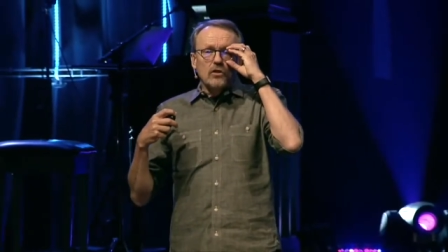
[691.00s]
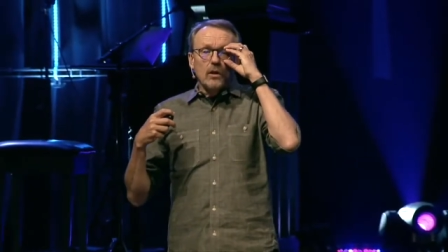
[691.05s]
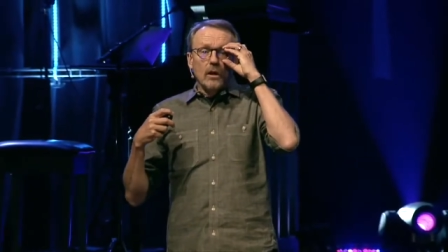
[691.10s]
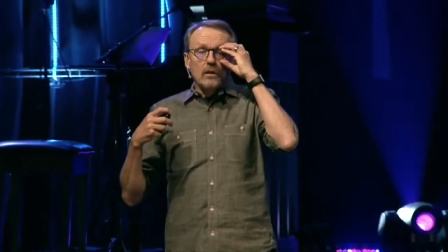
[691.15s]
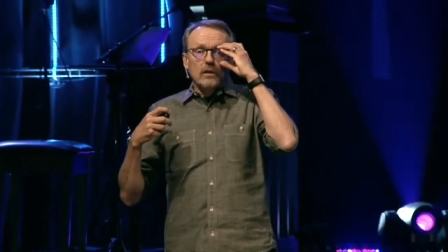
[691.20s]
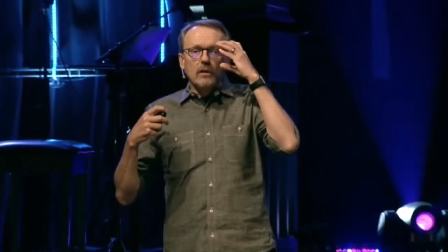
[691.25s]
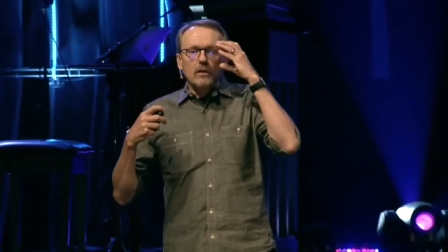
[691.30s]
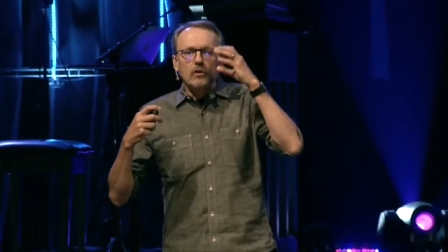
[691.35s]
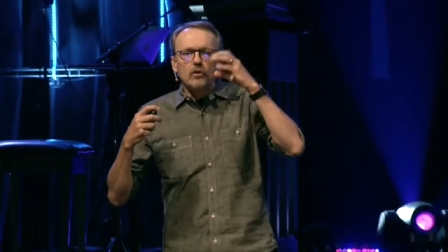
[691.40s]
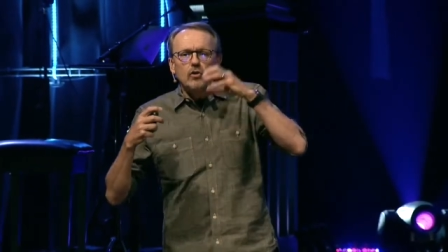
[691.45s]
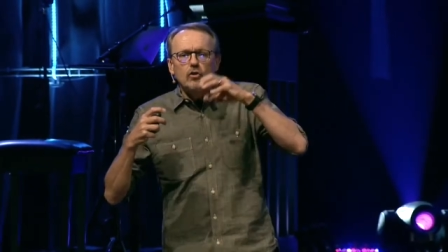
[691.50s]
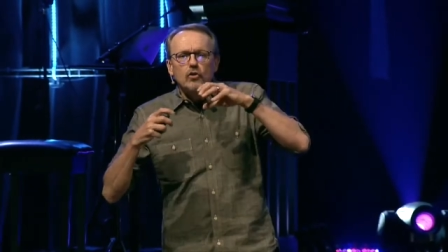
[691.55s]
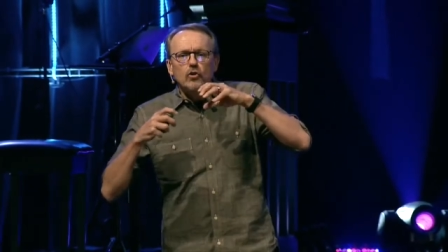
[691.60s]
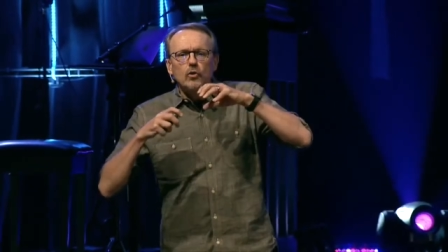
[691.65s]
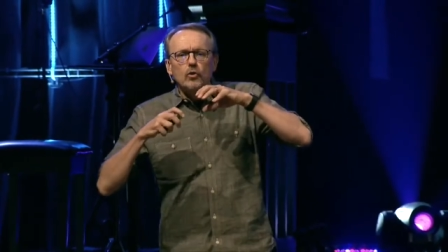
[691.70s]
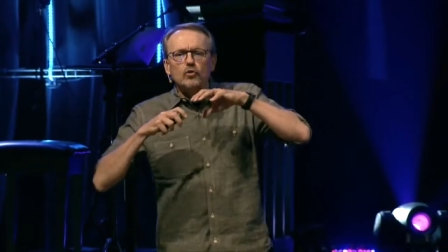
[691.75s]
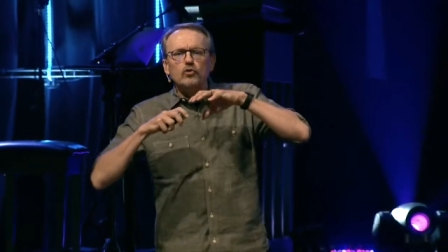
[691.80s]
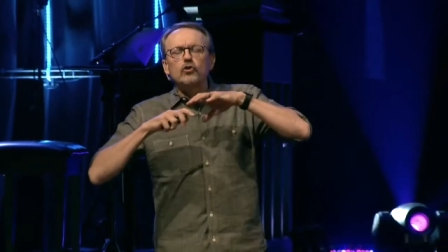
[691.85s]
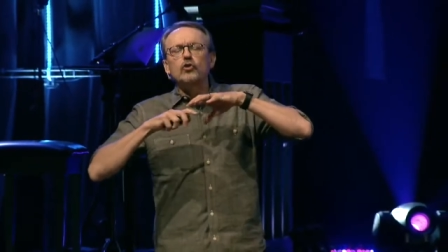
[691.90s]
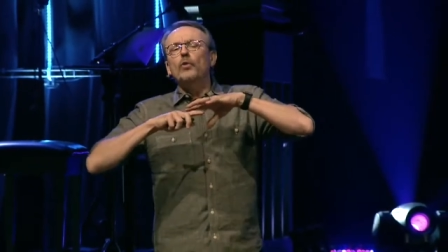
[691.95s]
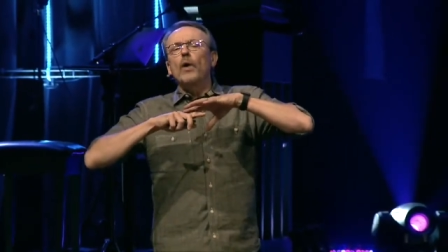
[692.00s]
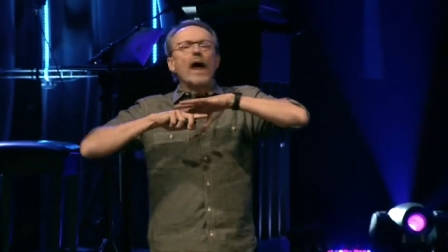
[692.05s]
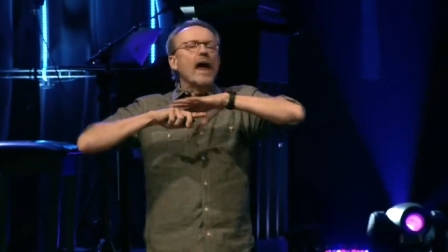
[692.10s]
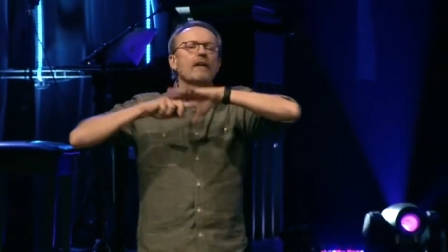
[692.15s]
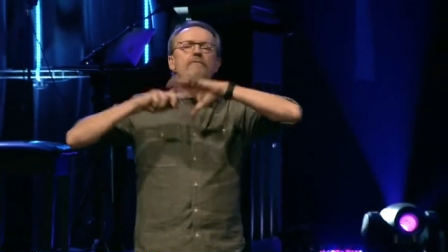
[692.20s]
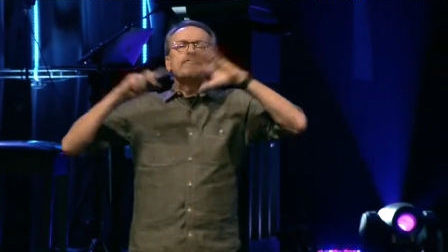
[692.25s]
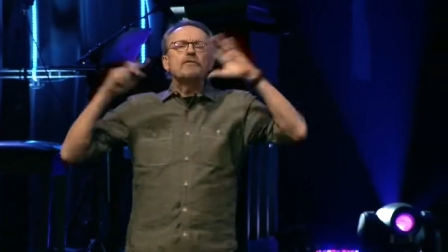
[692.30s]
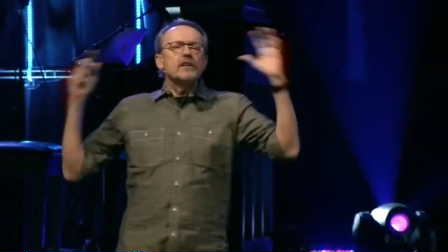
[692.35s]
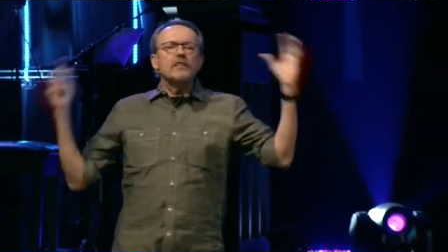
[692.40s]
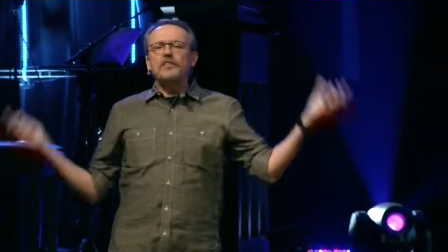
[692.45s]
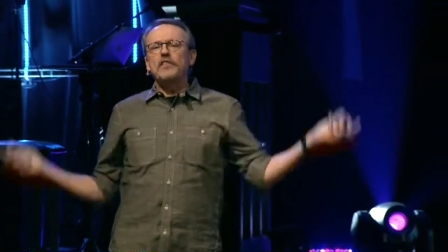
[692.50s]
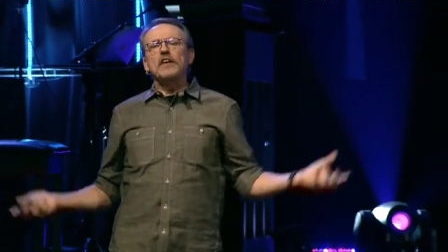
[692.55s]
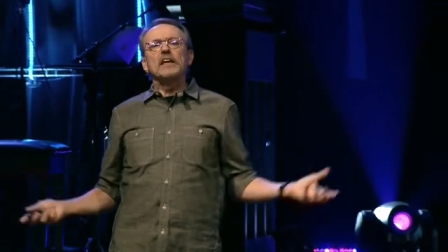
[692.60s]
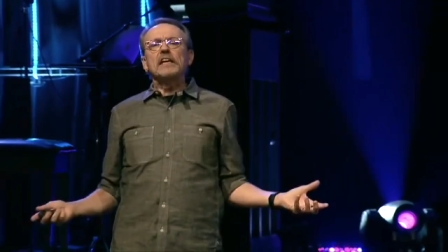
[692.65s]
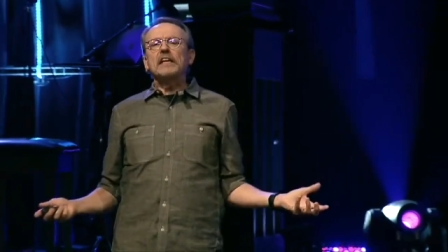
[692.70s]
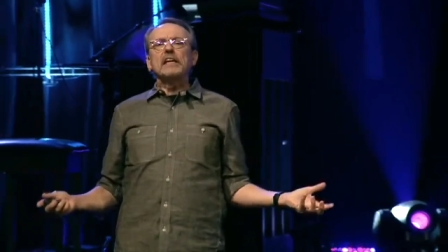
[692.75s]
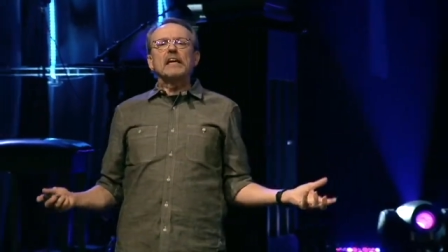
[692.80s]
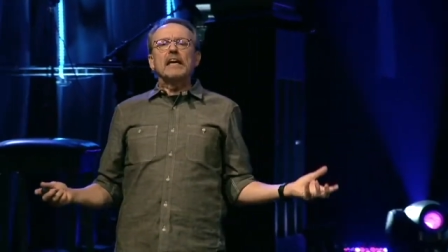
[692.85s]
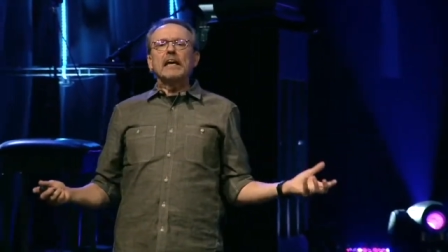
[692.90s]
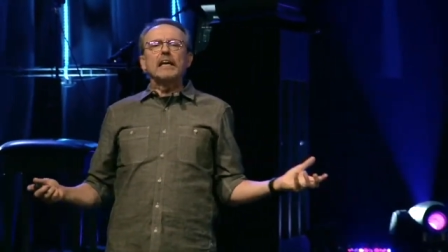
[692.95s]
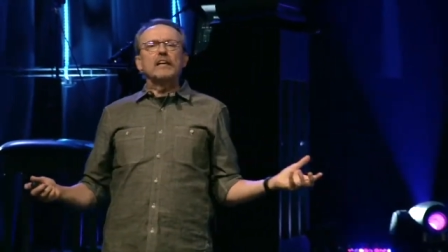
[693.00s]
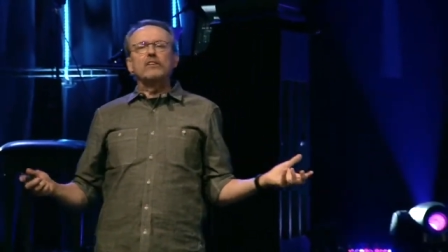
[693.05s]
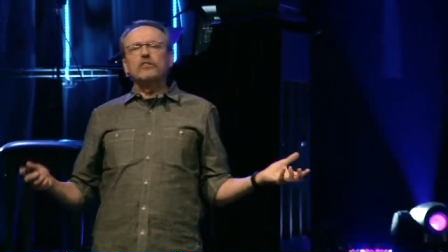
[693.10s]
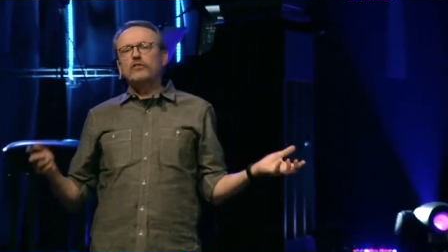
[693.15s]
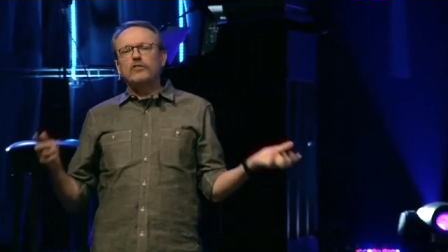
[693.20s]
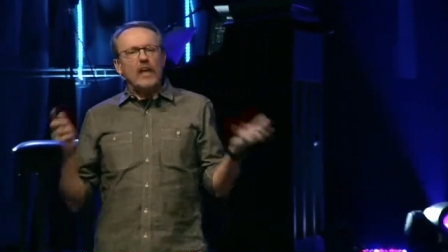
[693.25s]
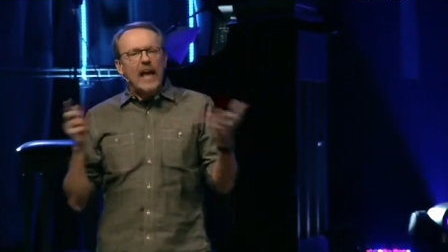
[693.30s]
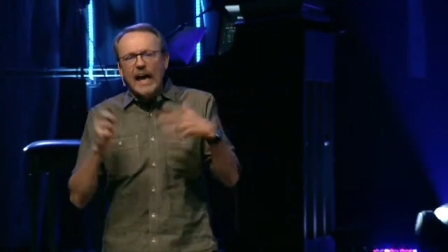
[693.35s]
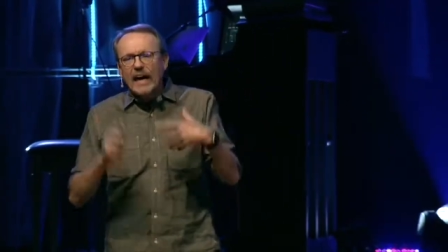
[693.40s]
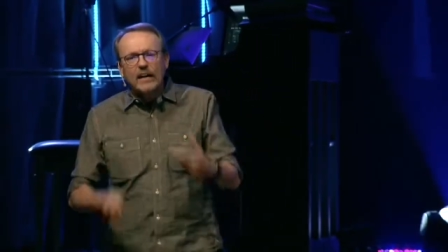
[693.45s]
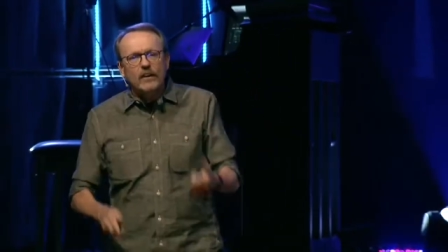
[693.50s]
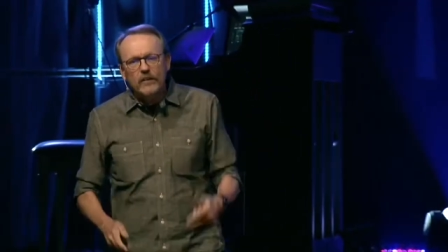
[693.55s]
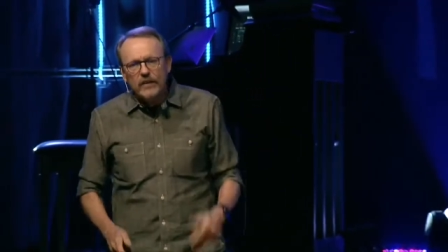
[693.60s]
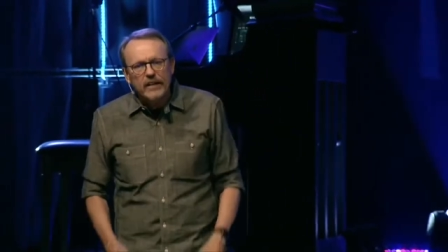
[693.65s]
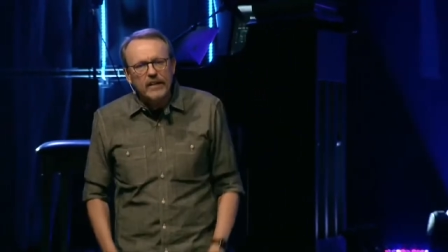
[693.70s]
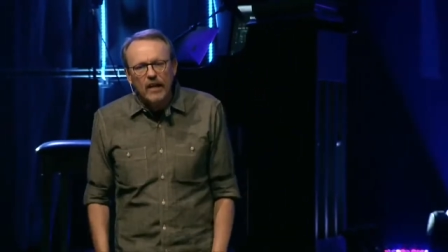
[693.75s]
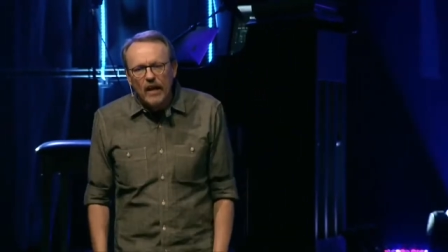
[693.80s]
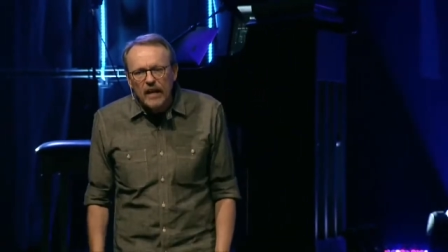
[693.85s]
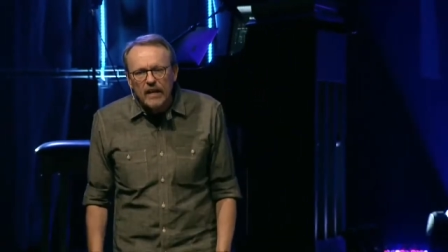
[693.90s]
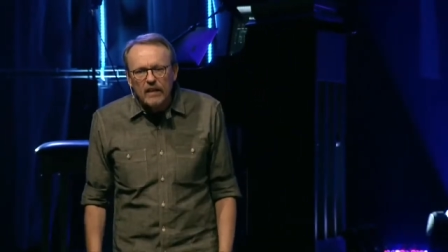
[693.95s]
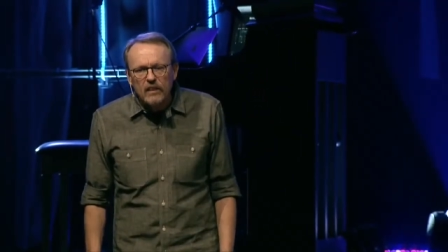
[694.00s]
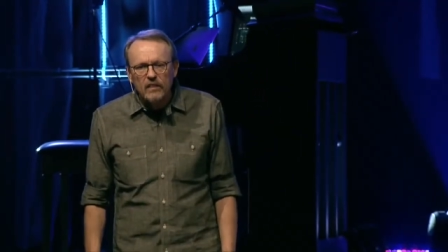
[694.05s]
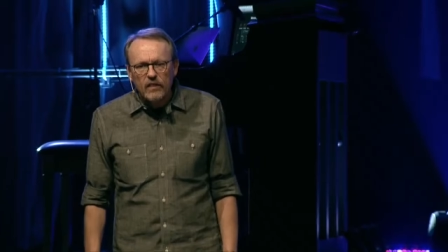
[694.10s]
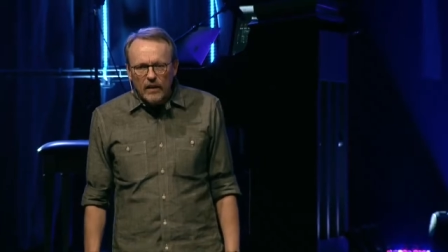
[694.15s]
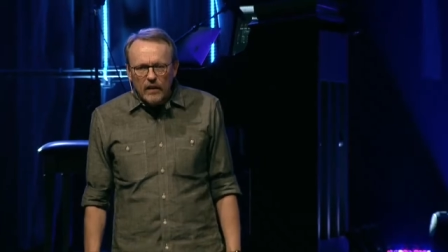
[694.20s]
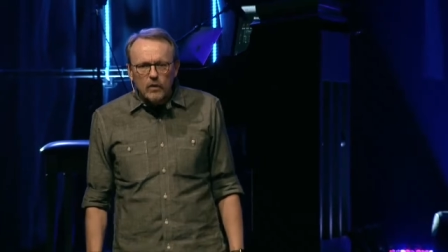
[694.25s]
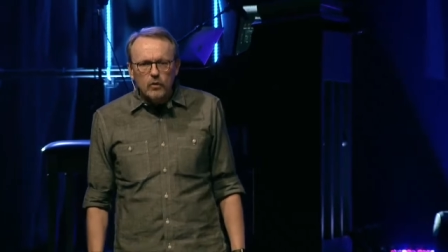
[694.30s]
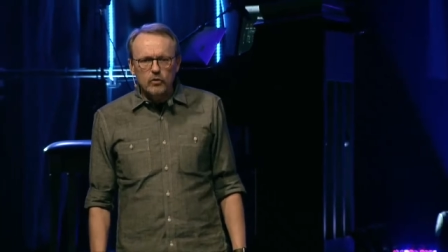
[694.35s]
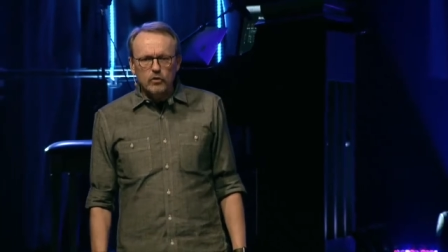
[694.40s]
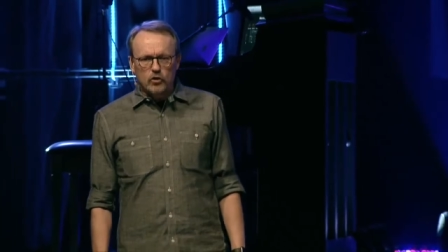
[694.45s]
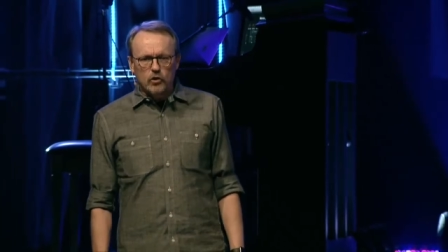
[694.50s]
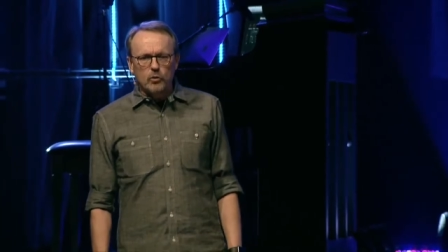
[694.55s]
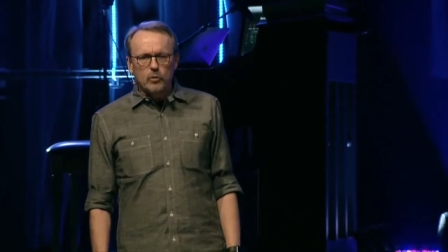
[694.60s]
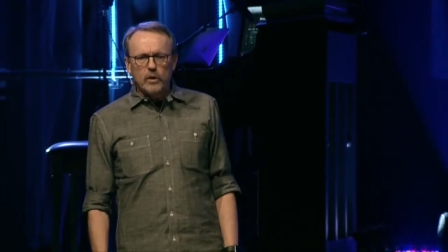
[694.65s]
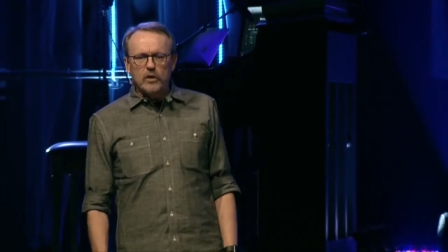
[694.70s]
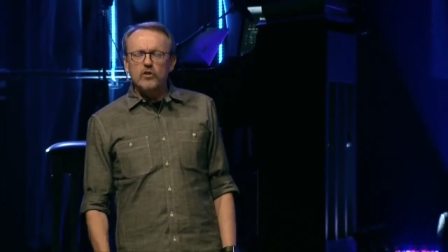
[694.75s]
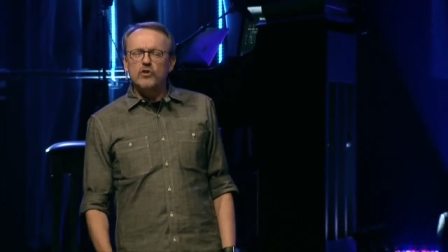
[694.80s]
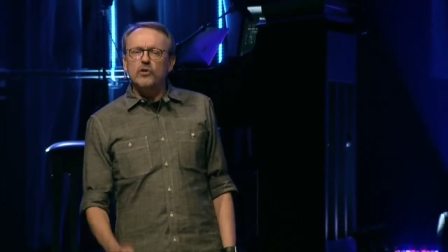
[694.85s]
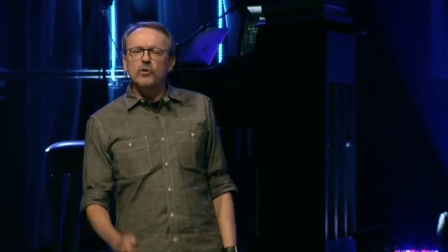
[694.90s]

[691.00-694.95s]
you'll do everything exactly like they'll do it.